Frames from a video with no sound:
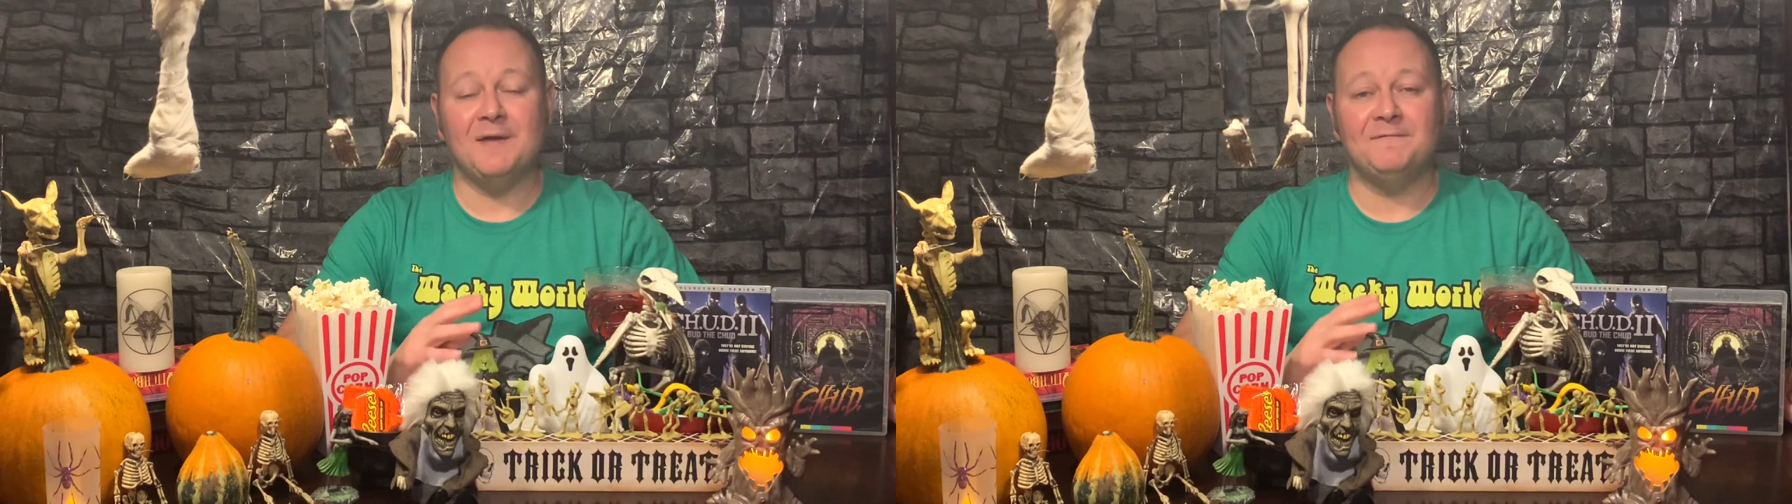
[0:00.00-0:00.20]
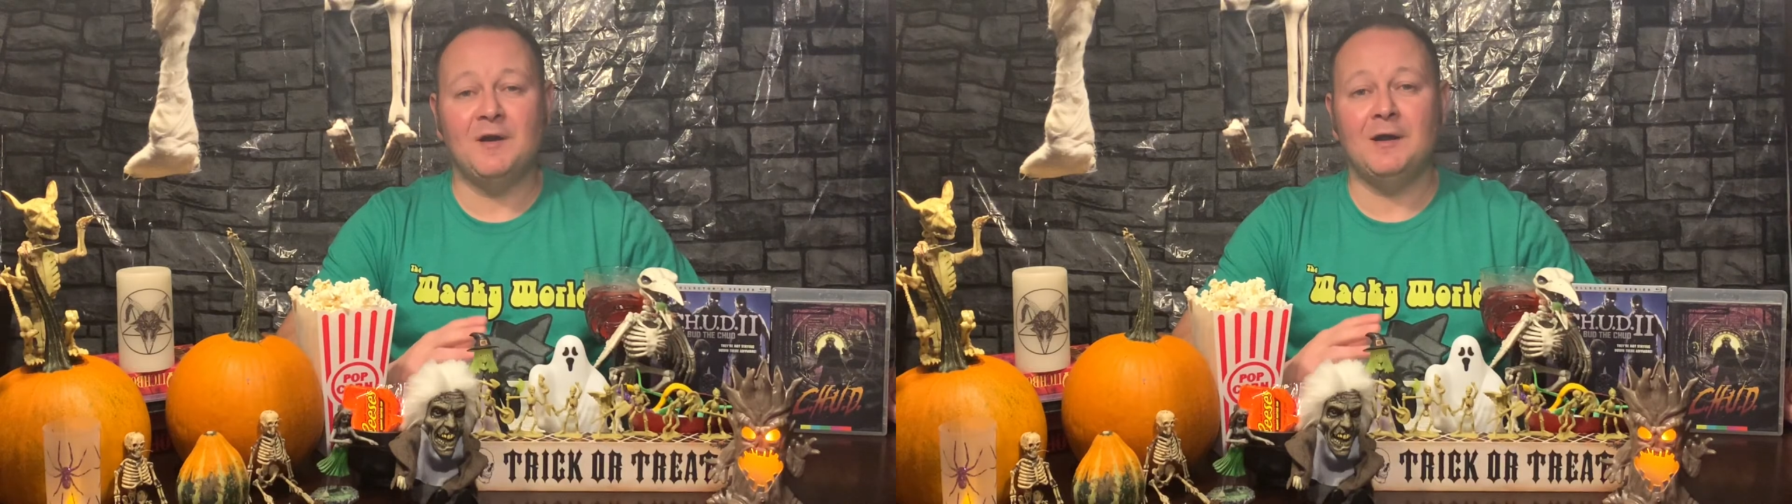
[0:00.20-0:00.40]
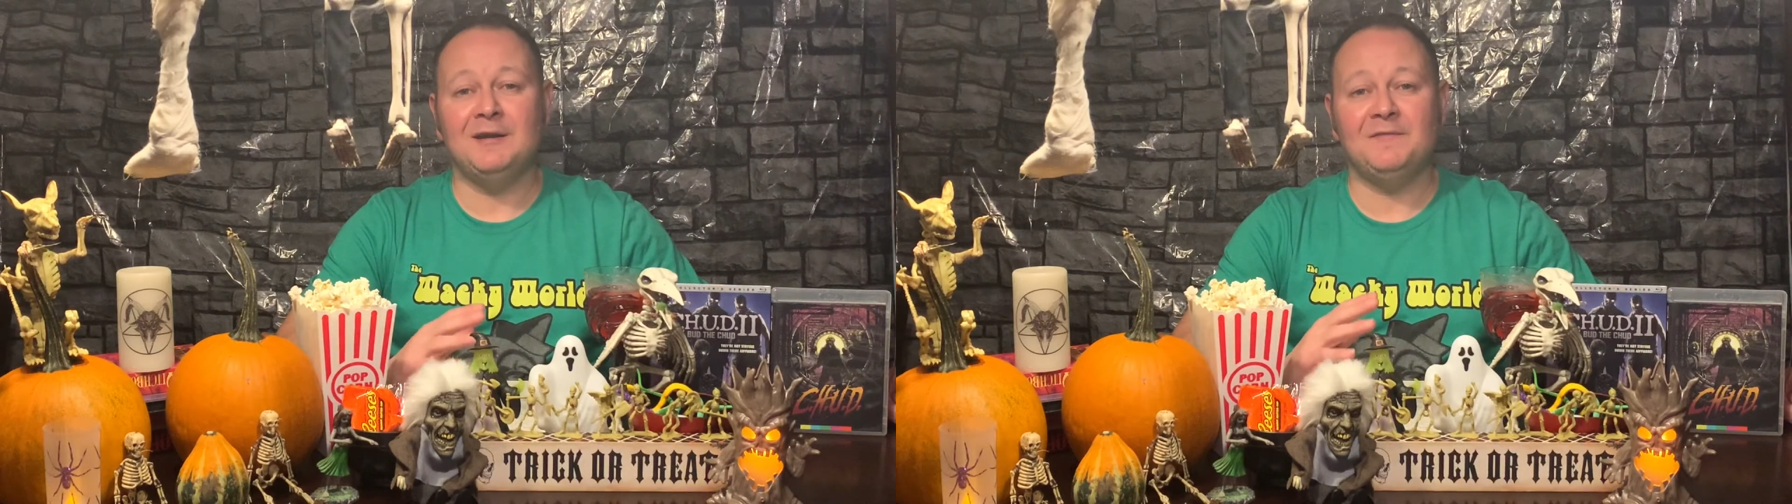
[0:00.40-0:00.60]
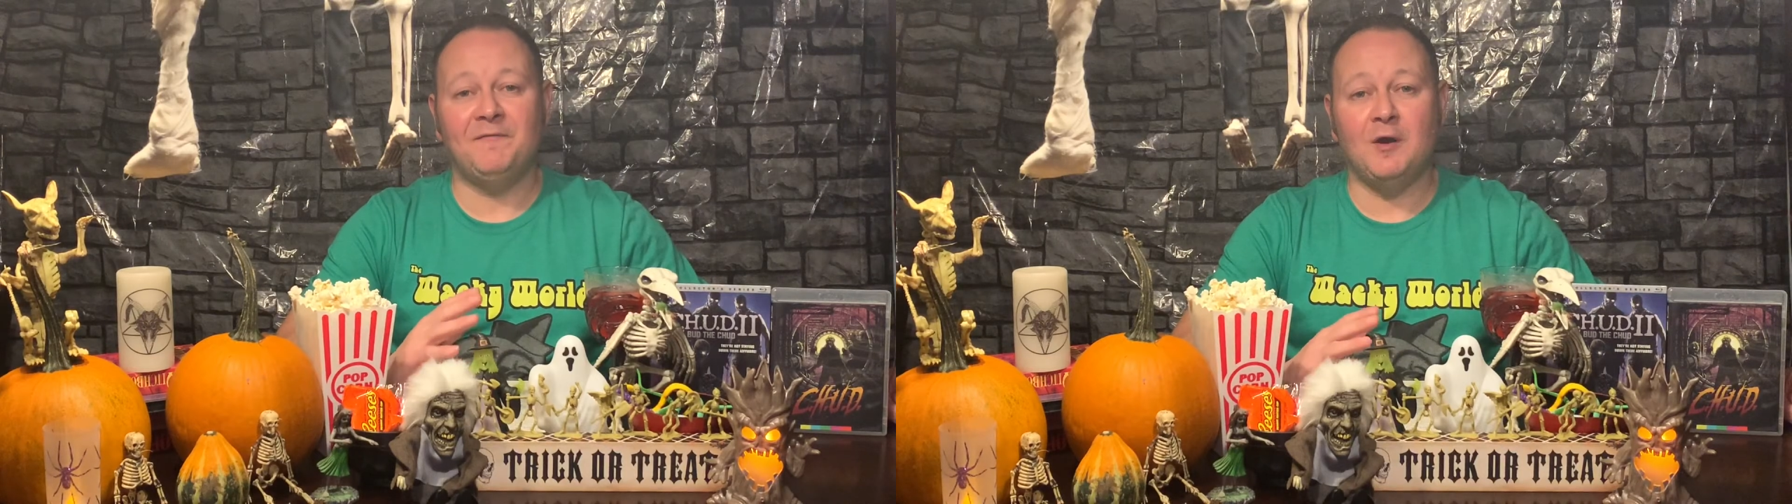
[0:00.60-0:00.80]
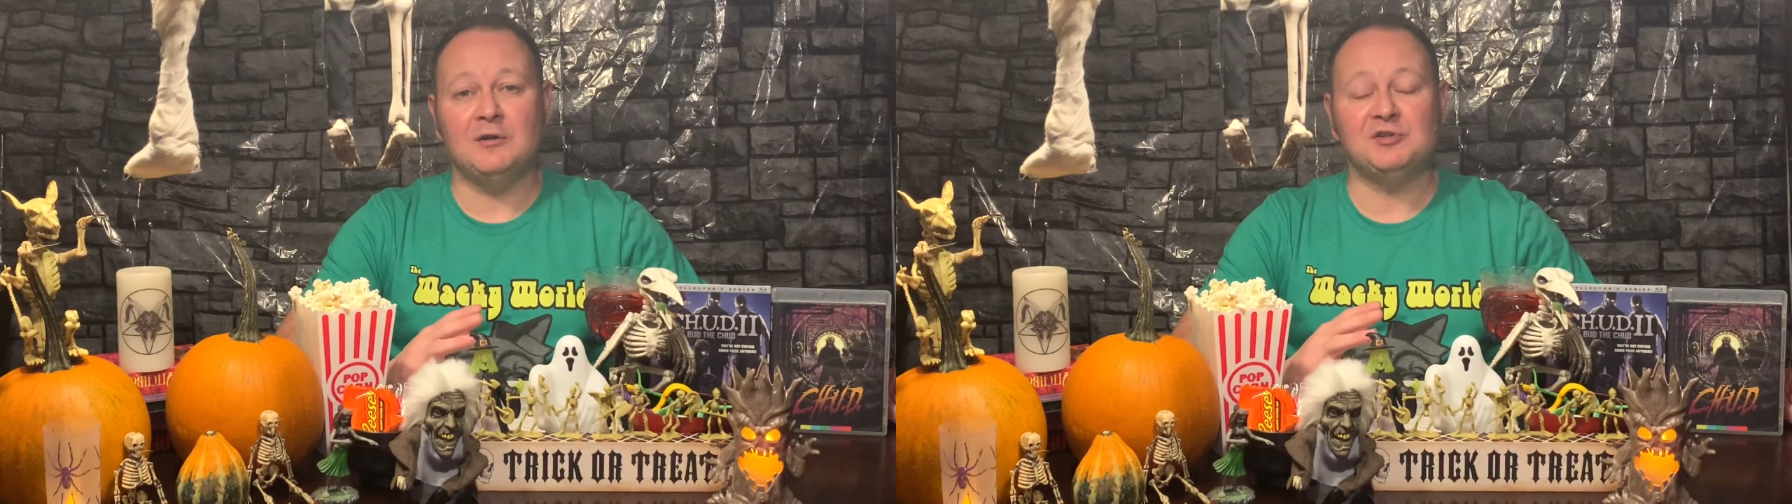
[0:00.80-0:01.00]
very
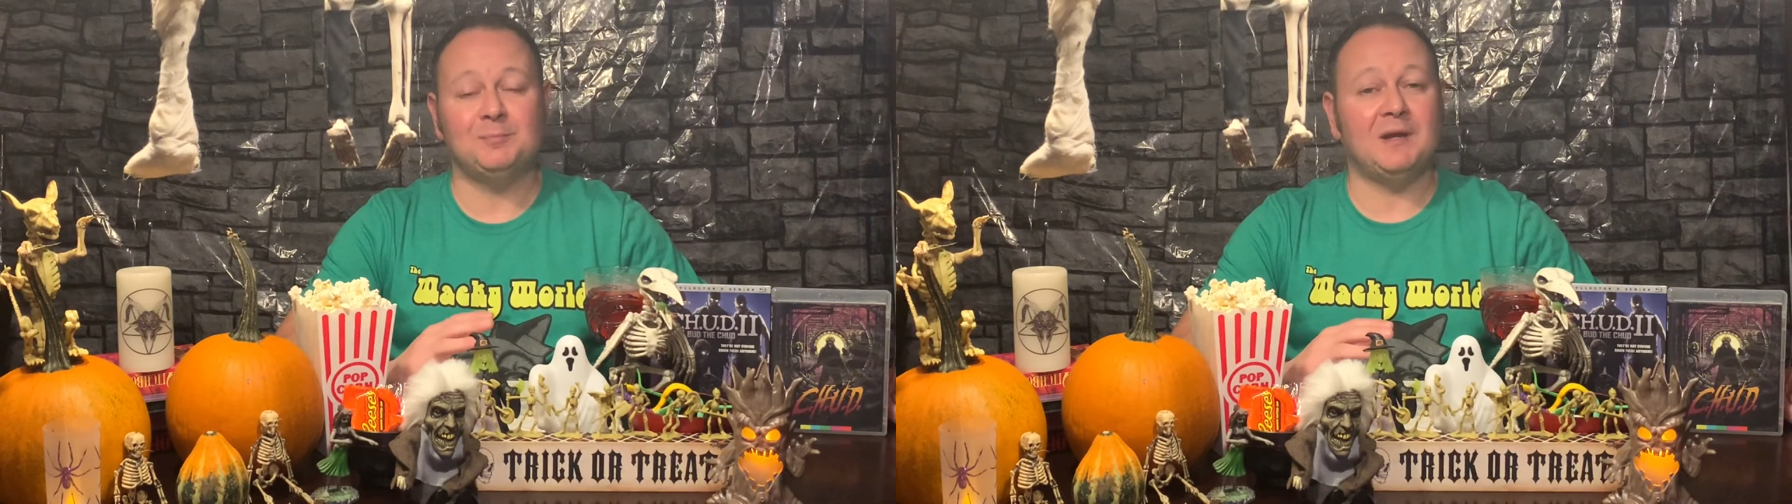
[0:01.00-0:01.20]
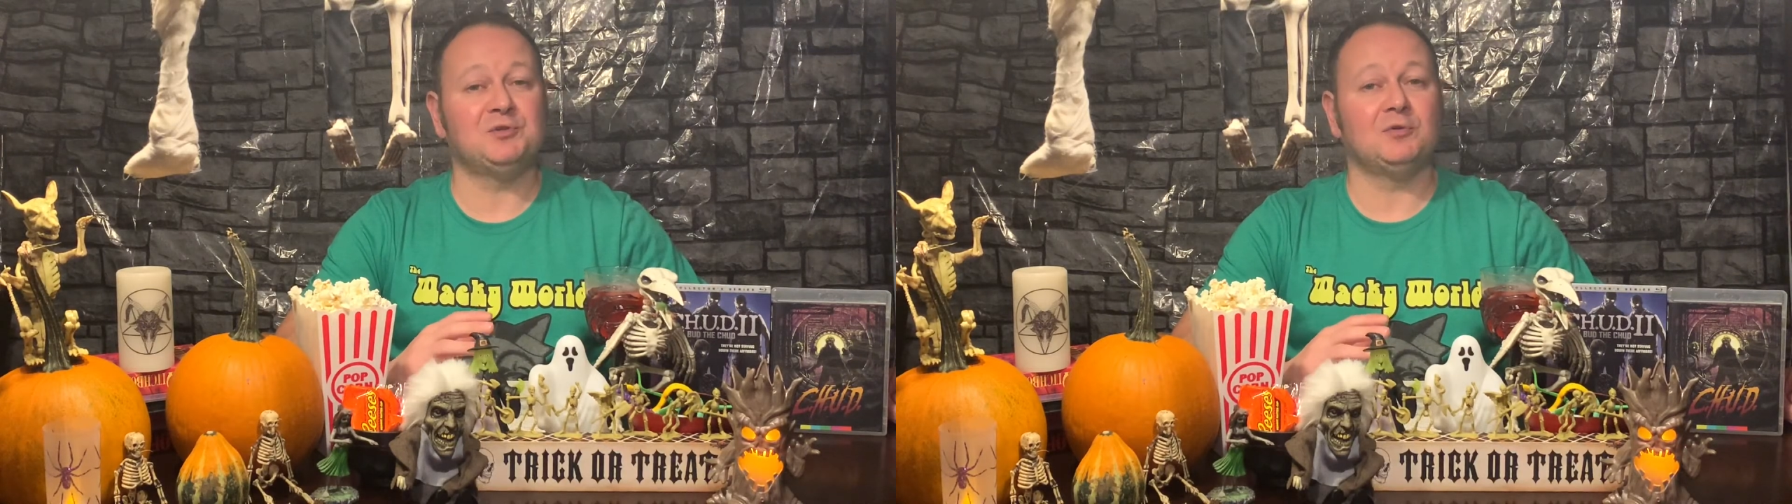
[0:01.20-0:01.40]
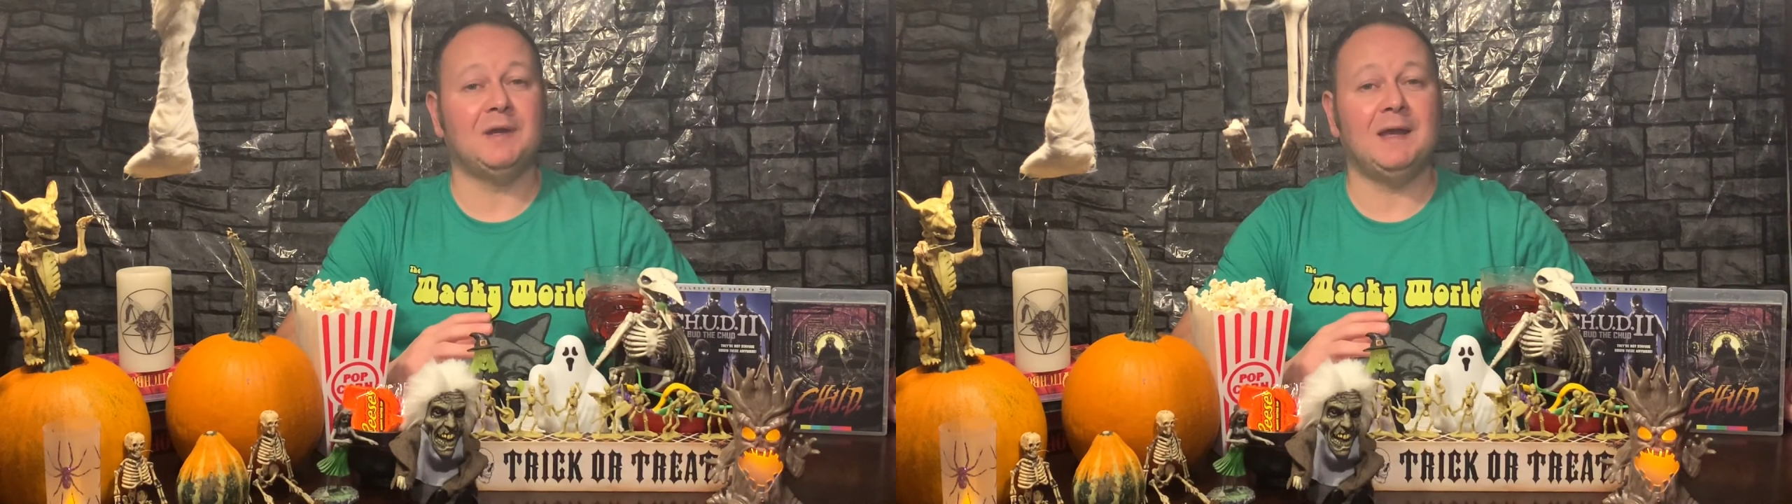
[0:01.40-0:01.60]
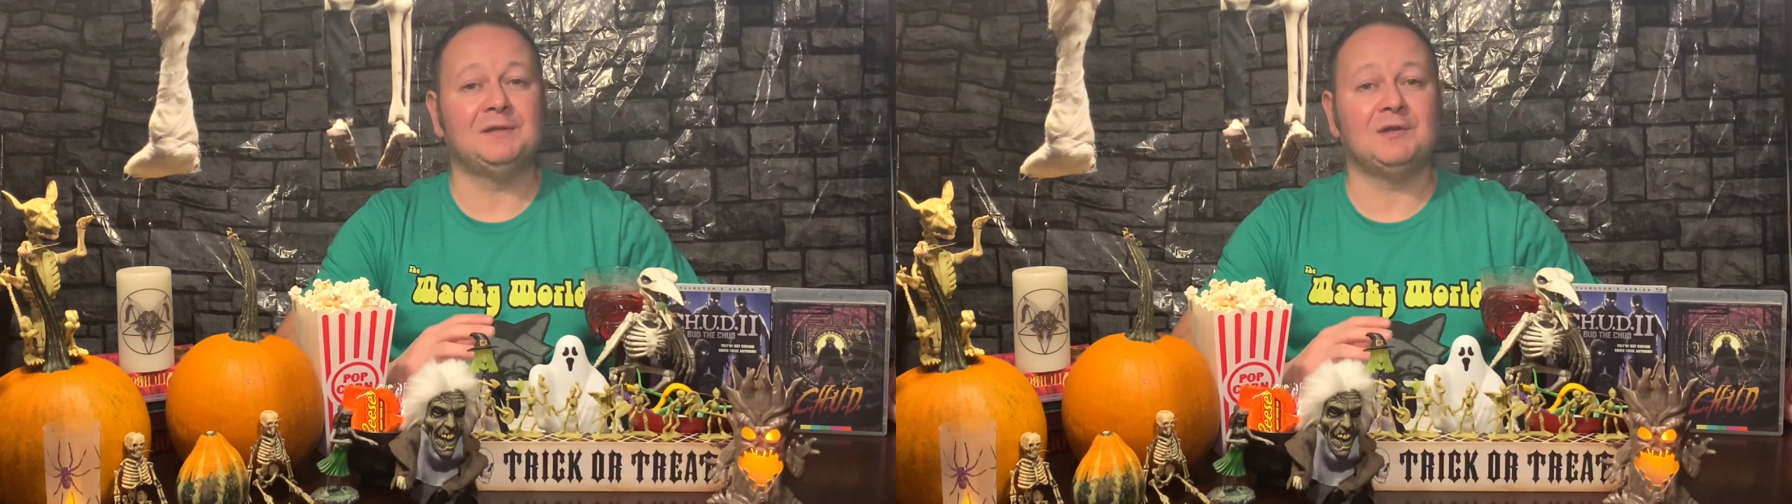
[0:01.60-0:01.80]
first special guest